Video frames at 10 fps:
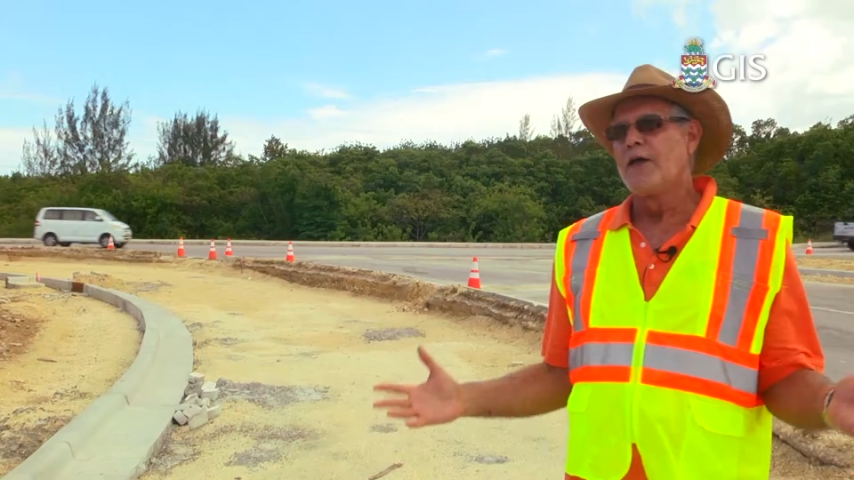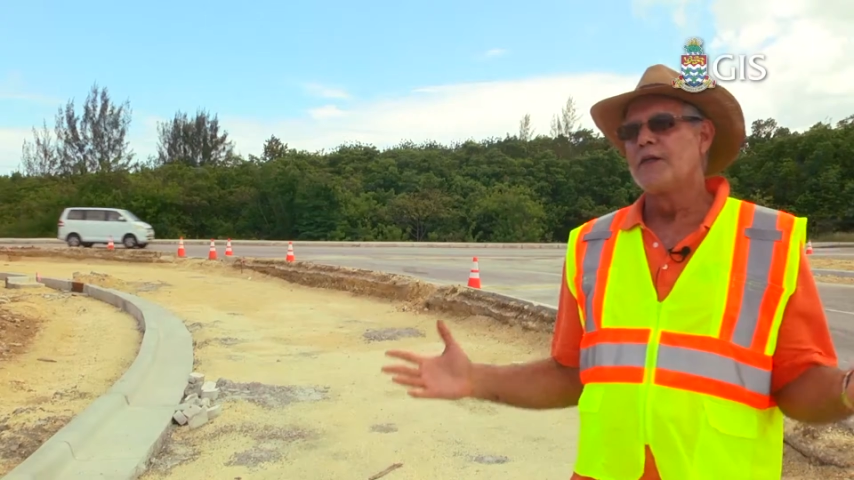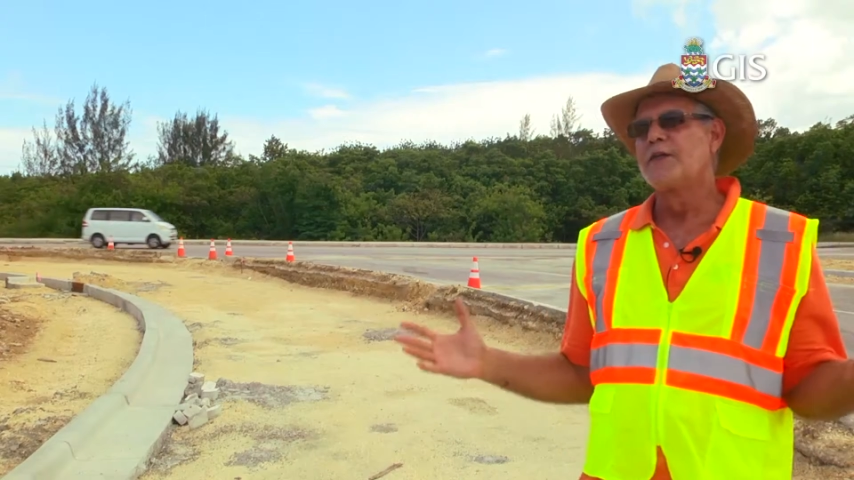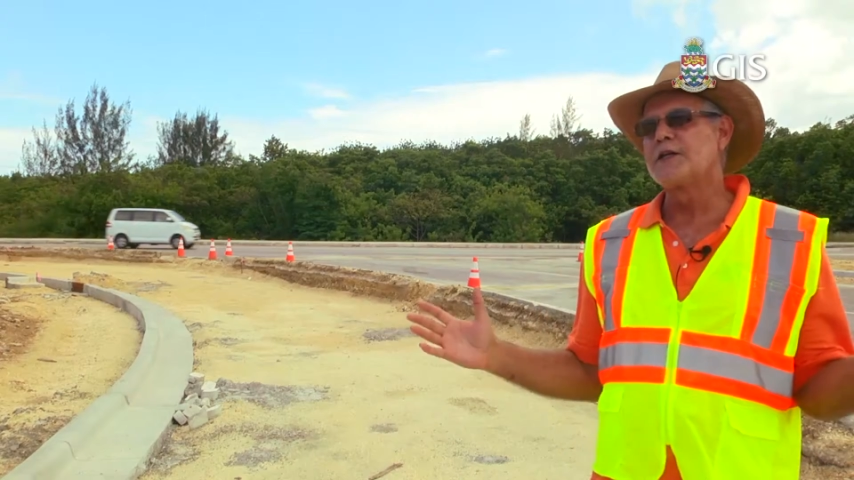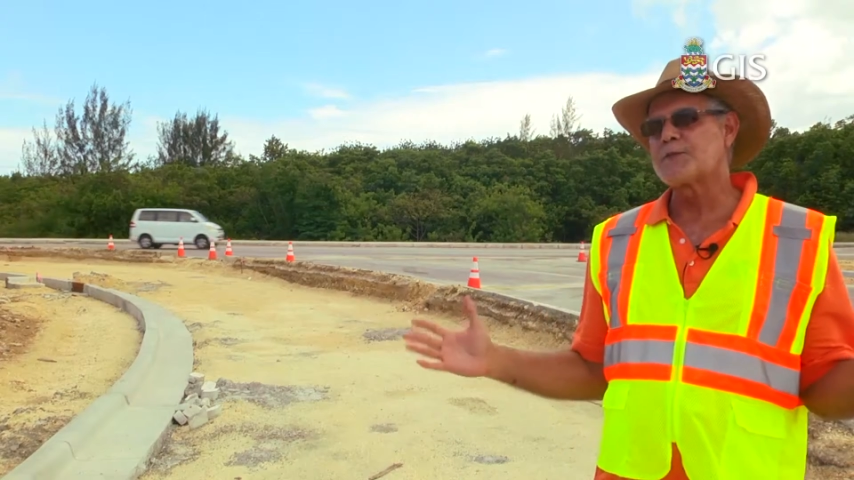
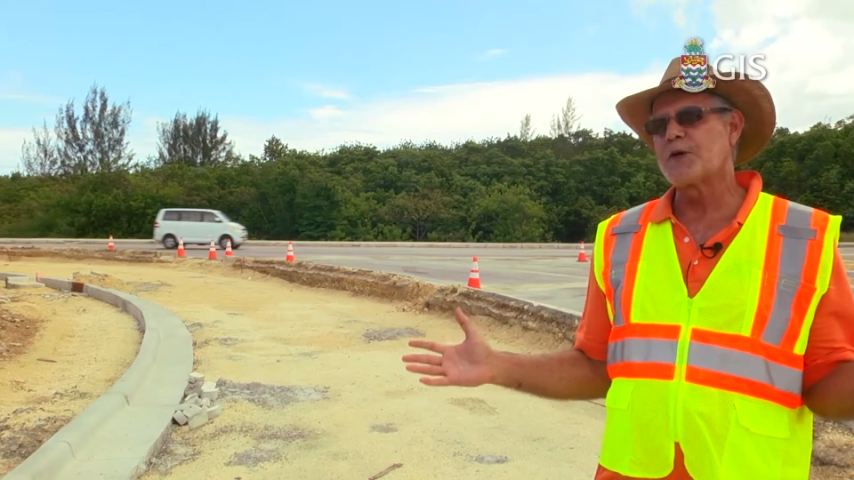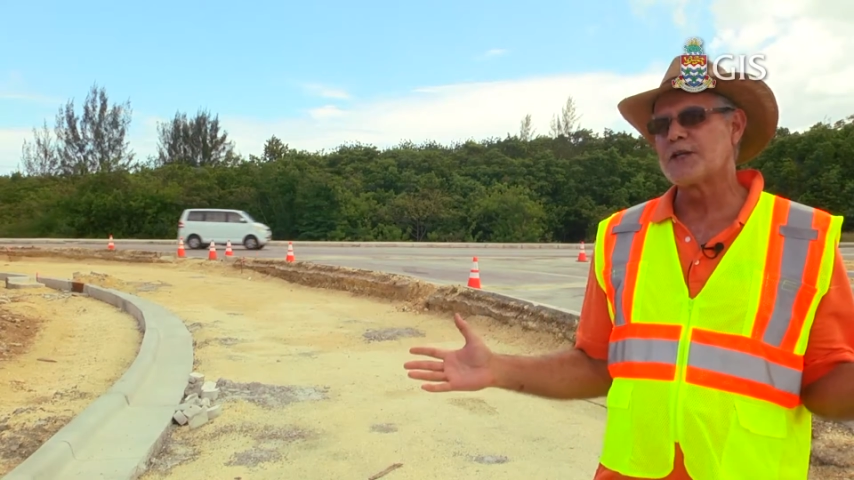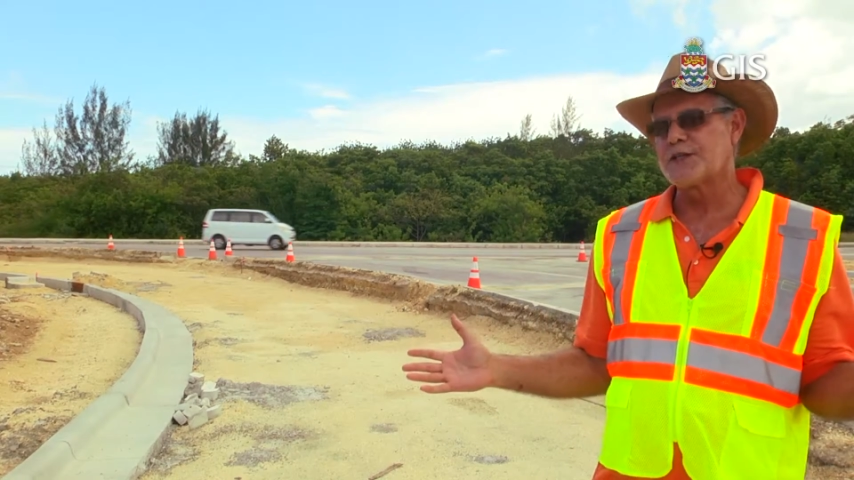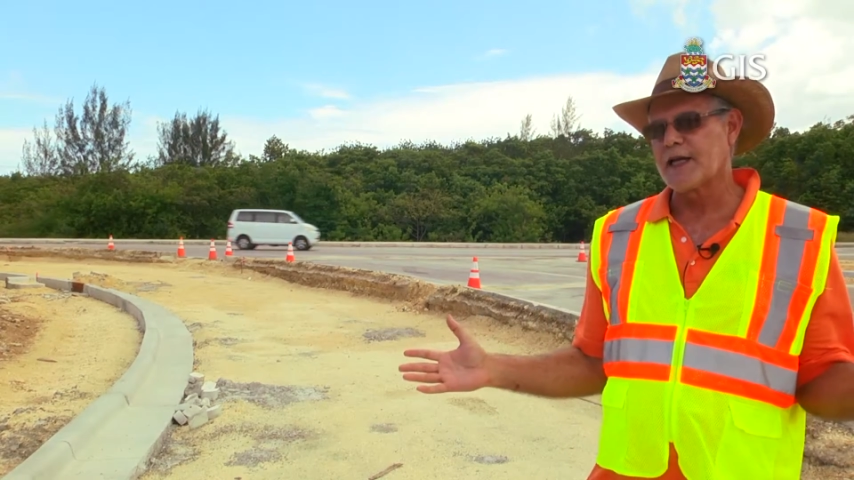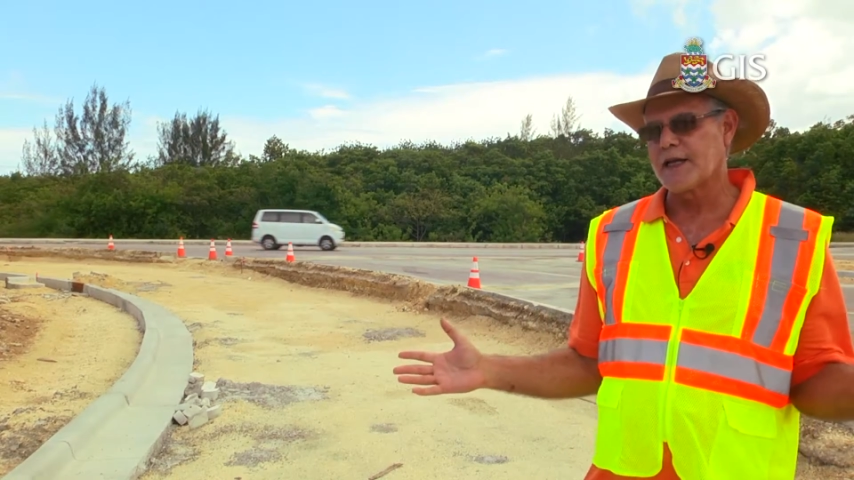This
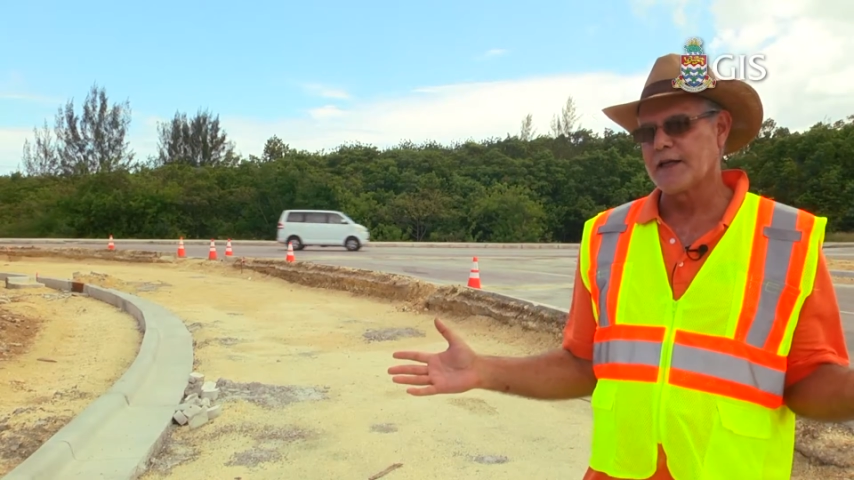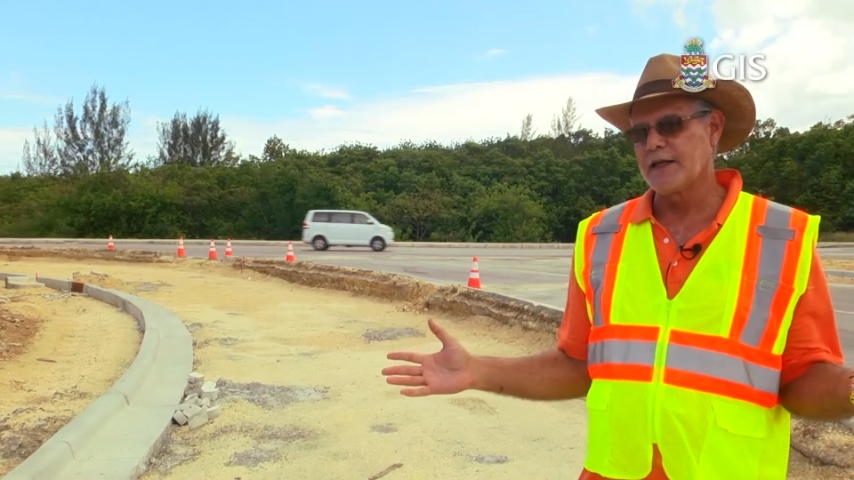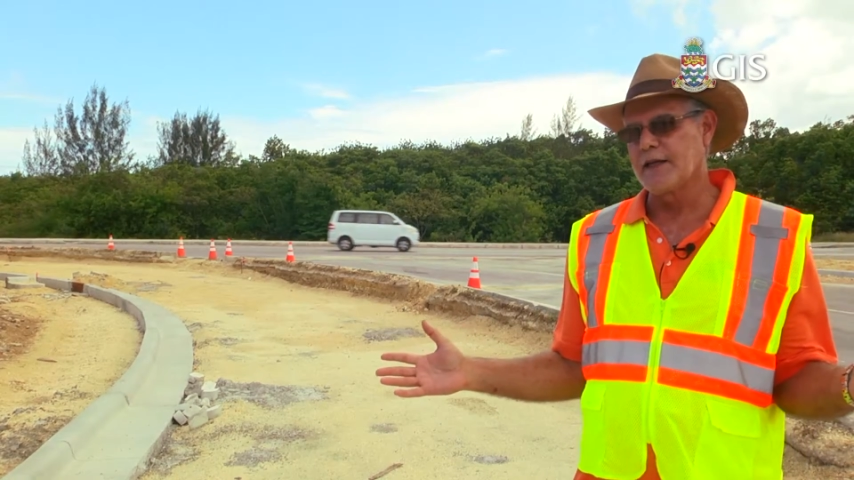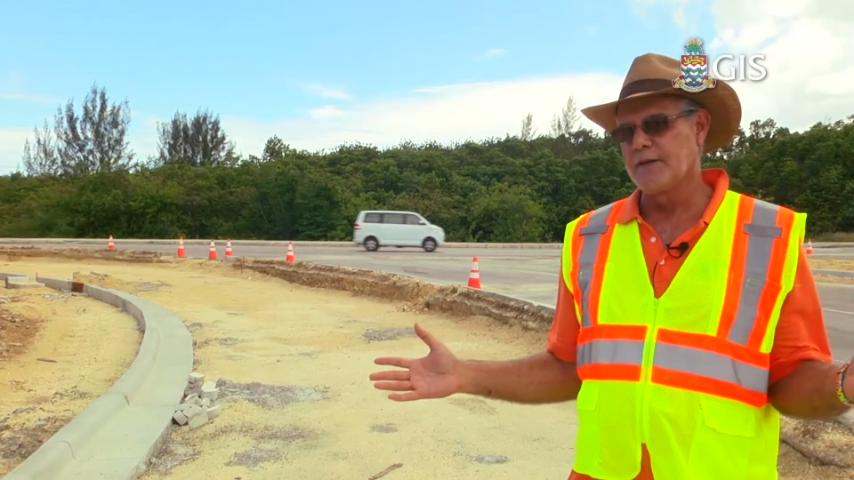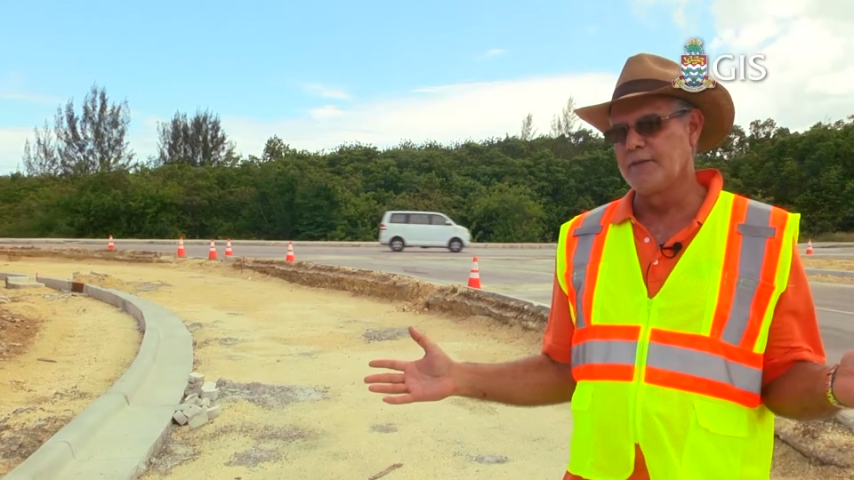project
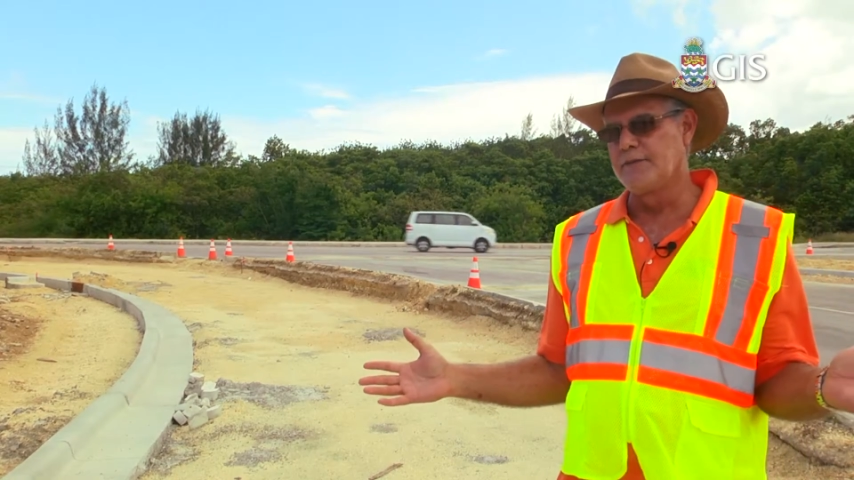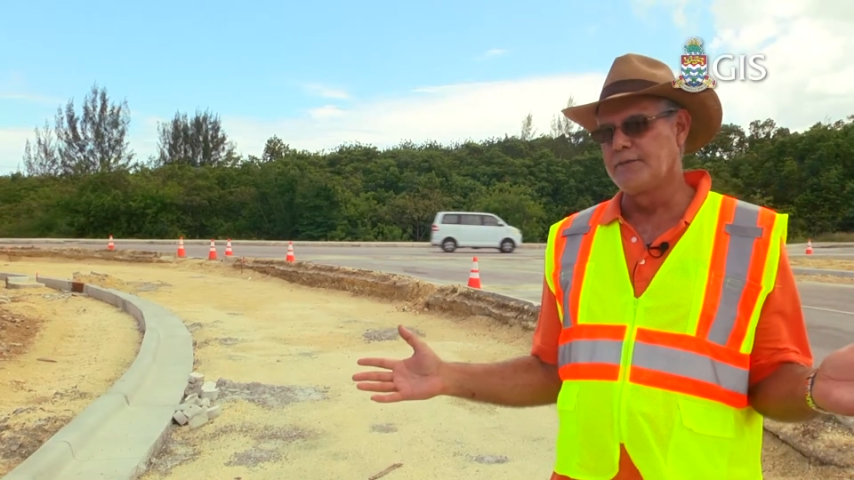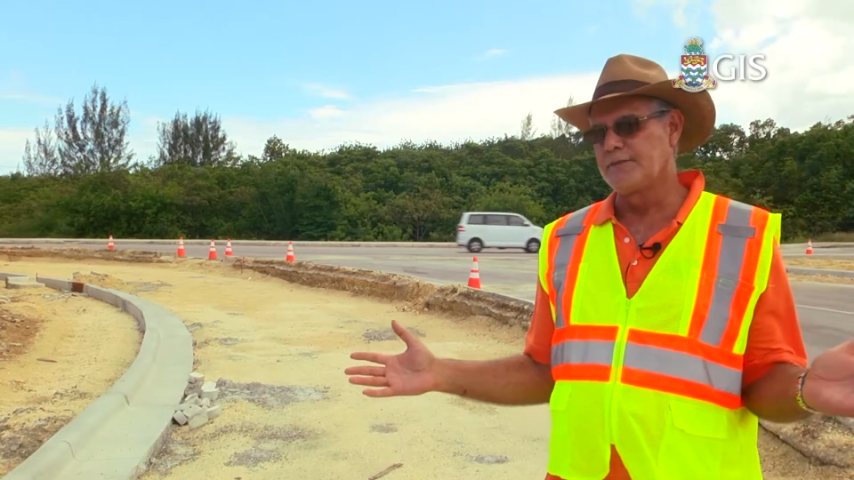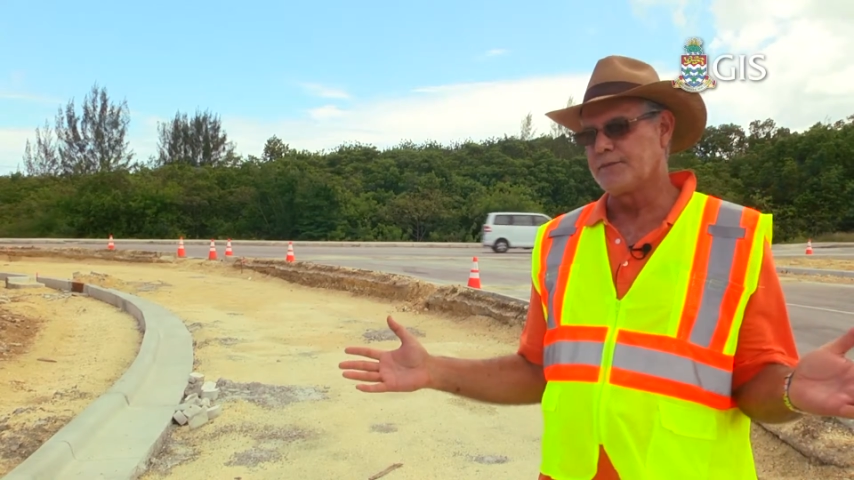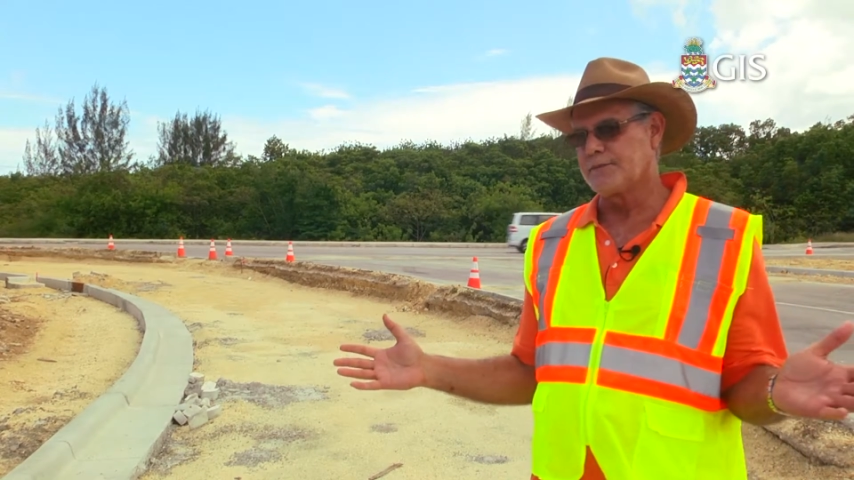
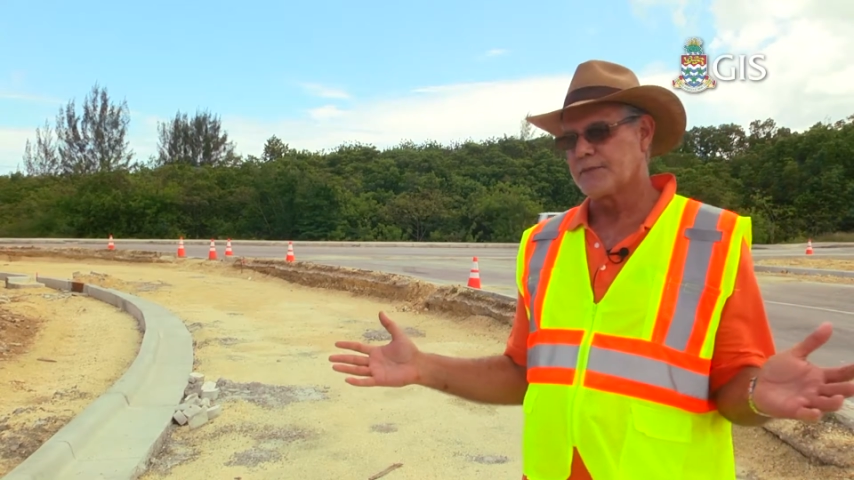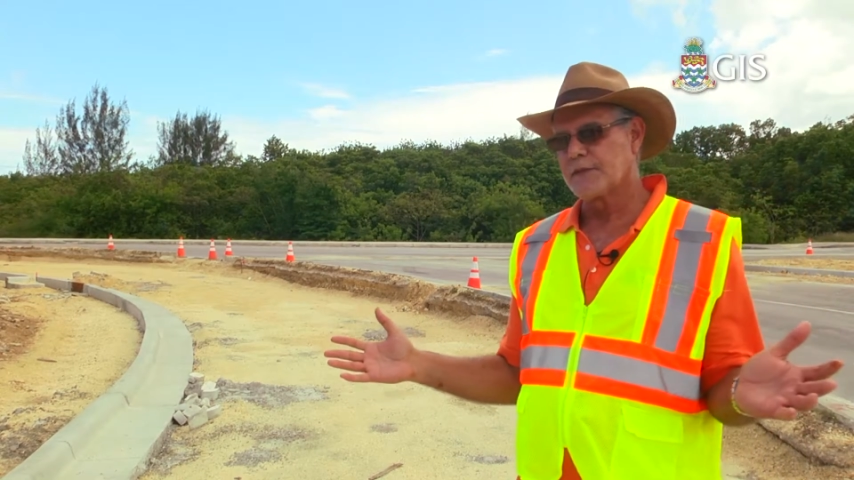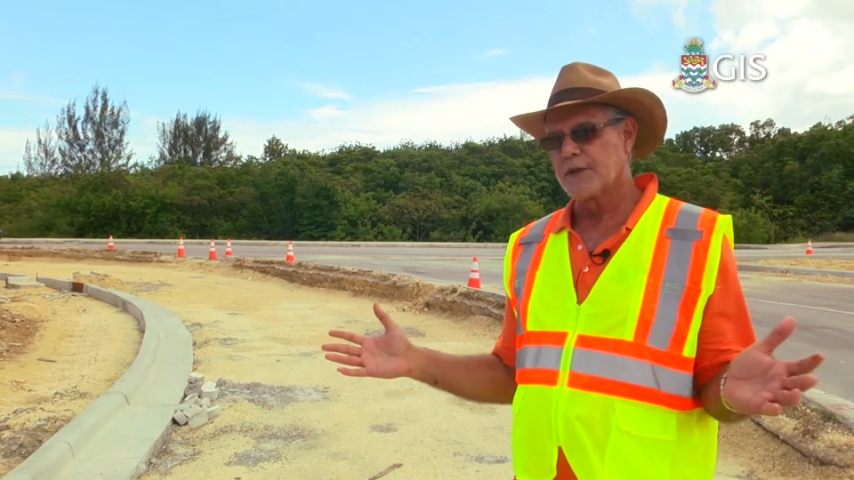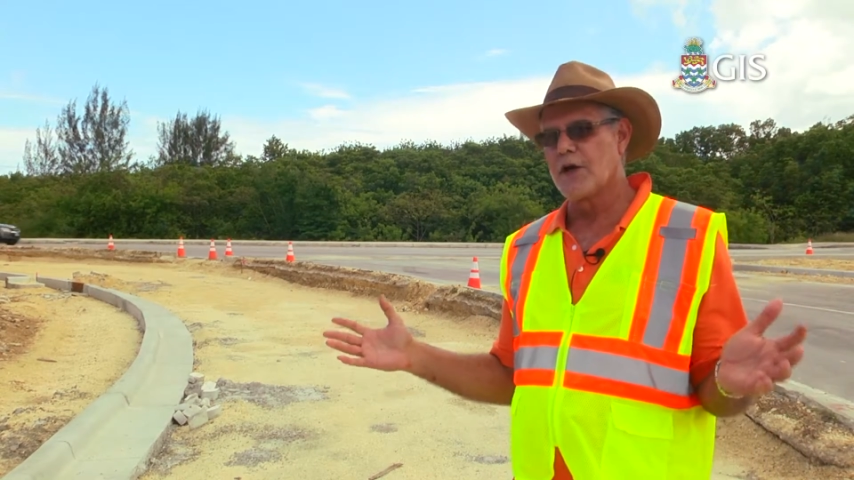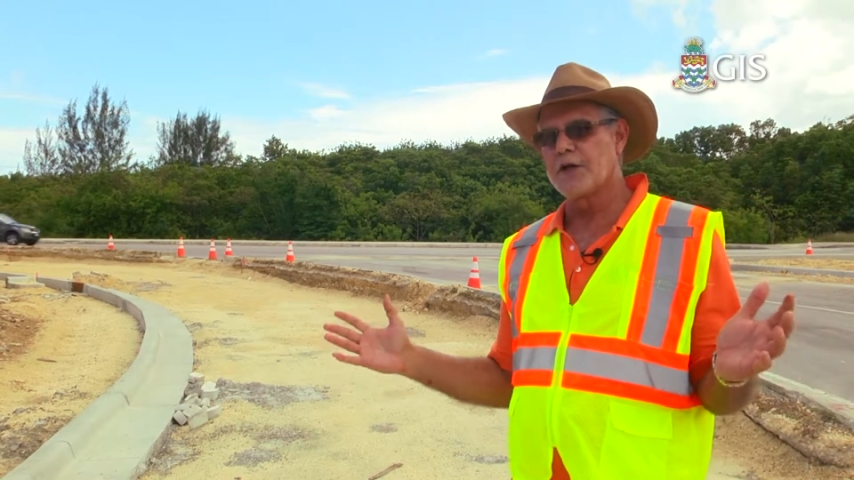
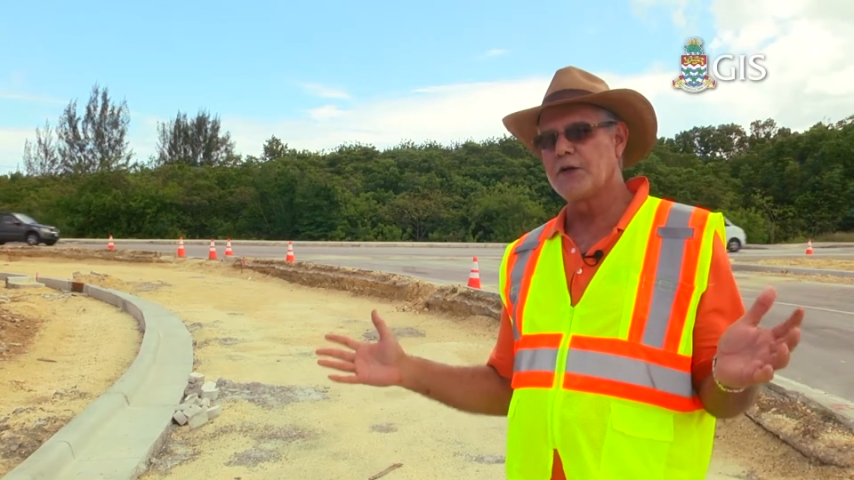got